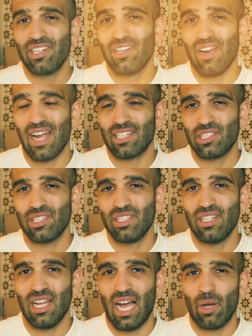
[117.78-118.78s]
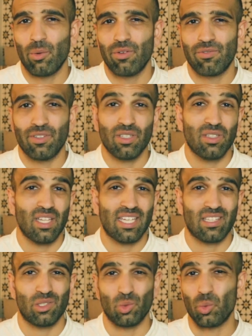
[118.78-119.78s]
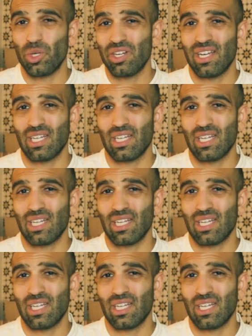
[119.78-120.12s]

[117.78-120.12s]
interaction, I would feel like this weird